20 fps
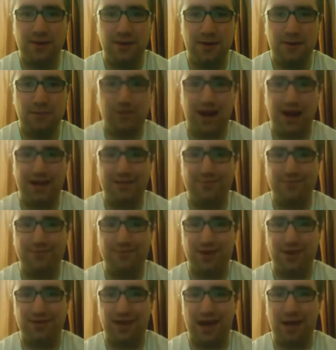but
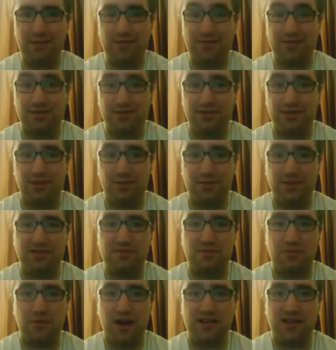I'm still a little
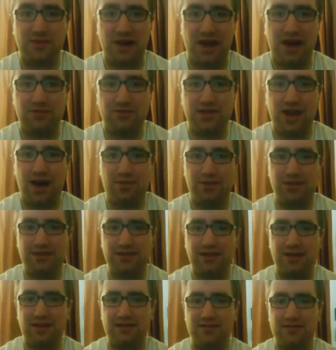bit surprised by how
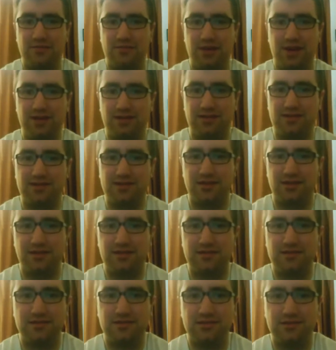dominant the Kings have been in this
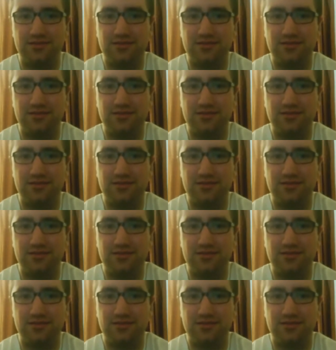series.